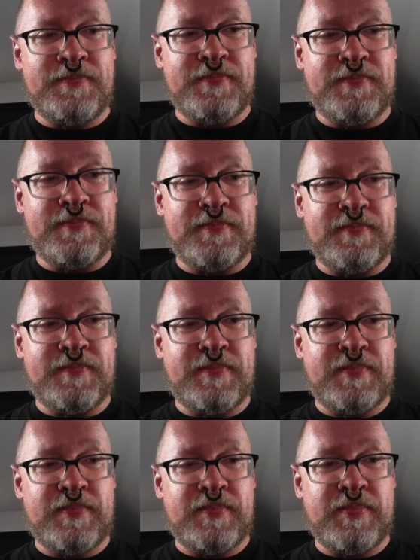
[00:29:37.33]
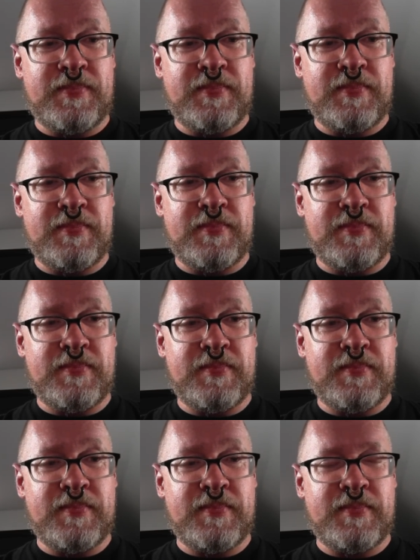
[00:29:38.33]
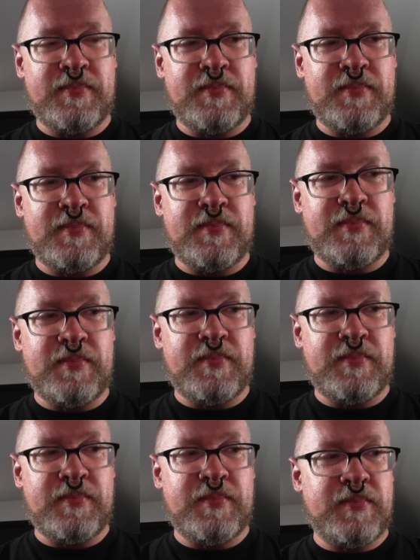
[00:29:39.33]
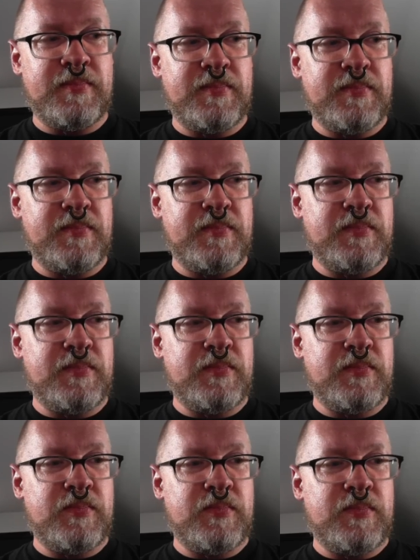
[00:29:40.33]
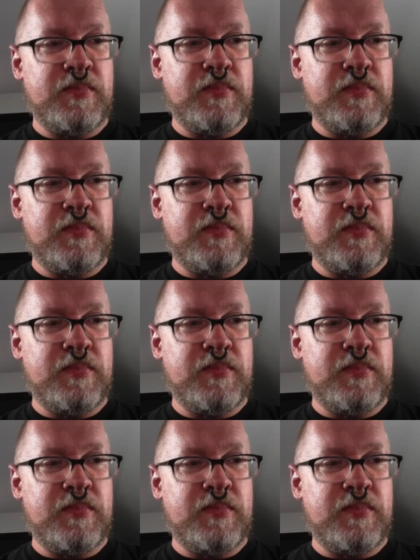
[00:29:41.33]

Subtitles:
(no one is talking)